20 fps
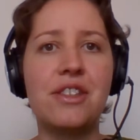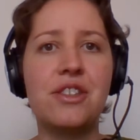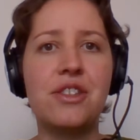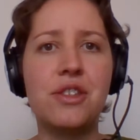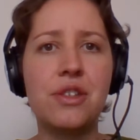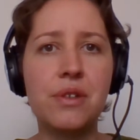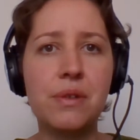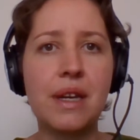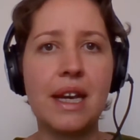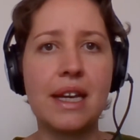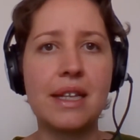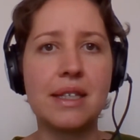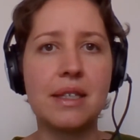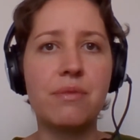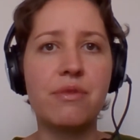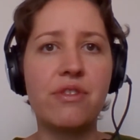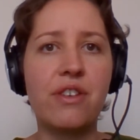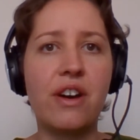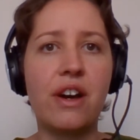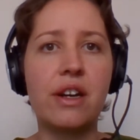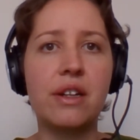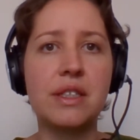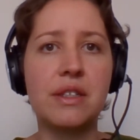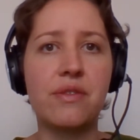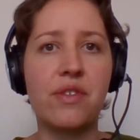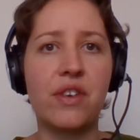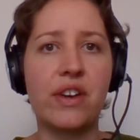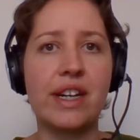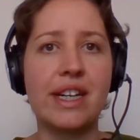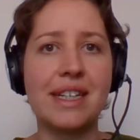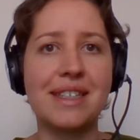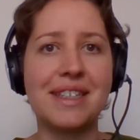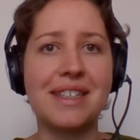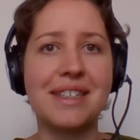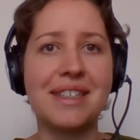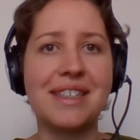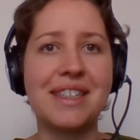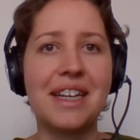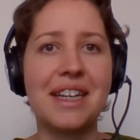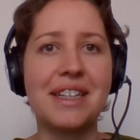do get some file
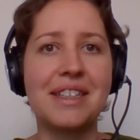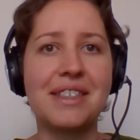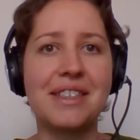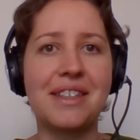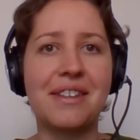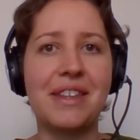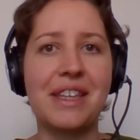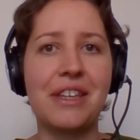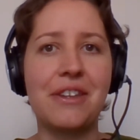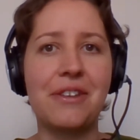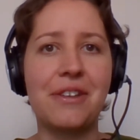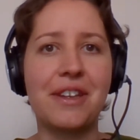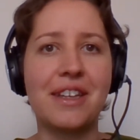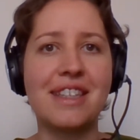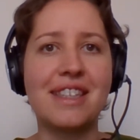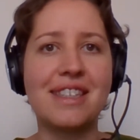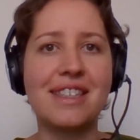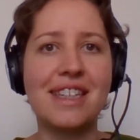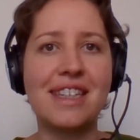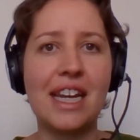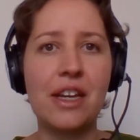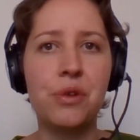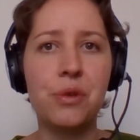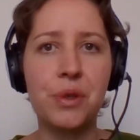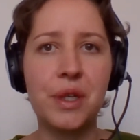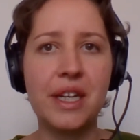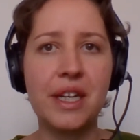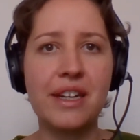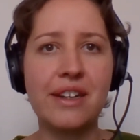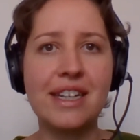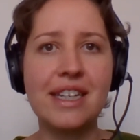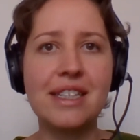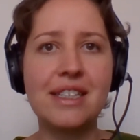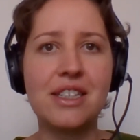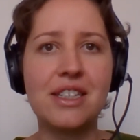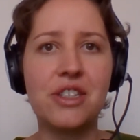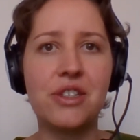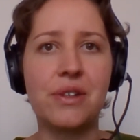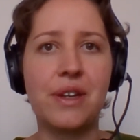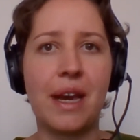dividers so that you can stay
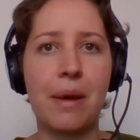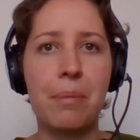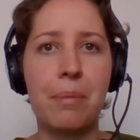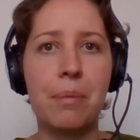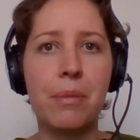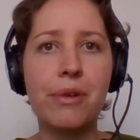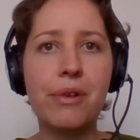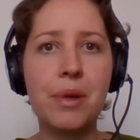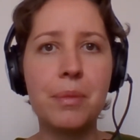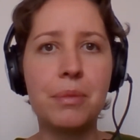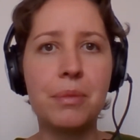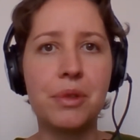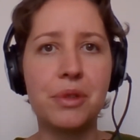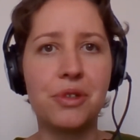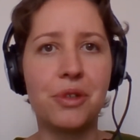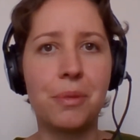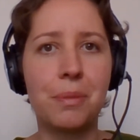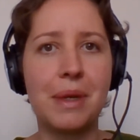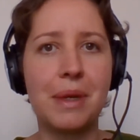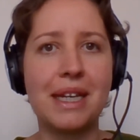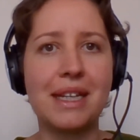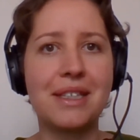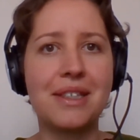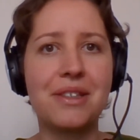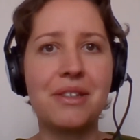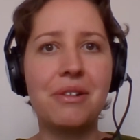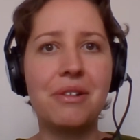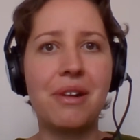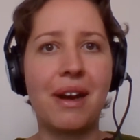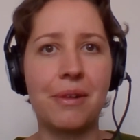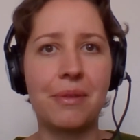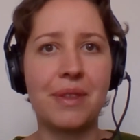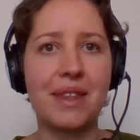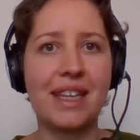organised as you get more and more topics throughout the